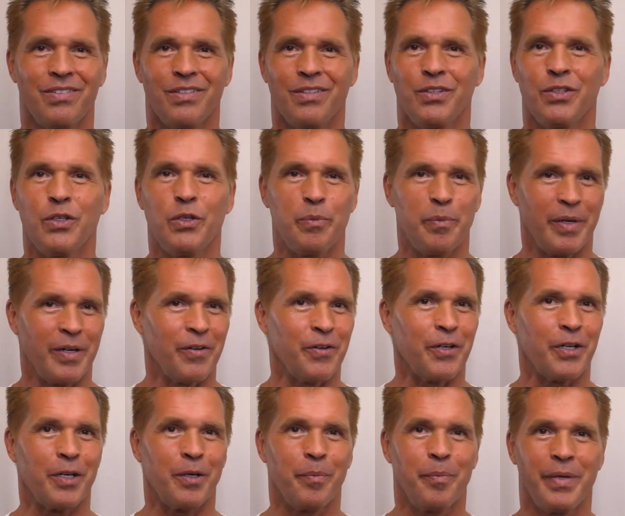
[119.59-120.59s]
the new
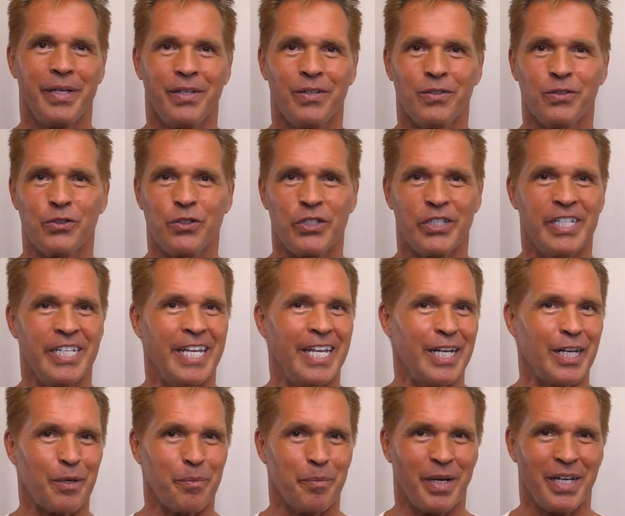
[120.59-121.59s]
miracle pill,
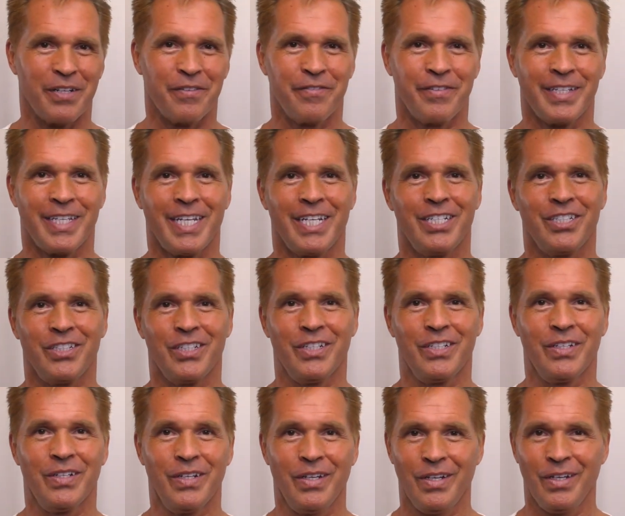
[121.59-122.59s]
genetic
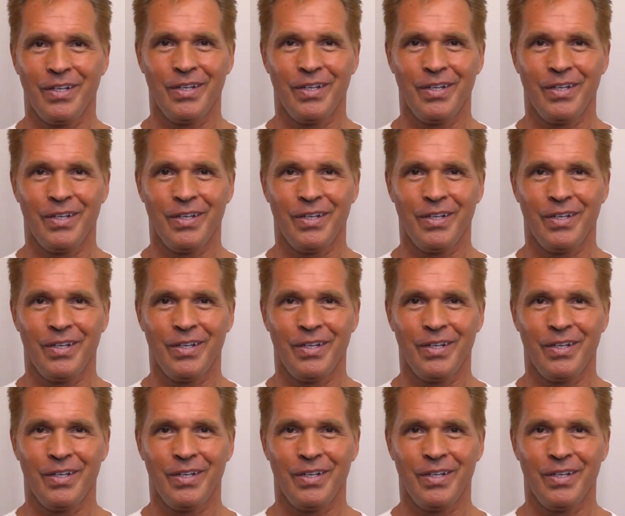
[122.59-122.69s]
modification,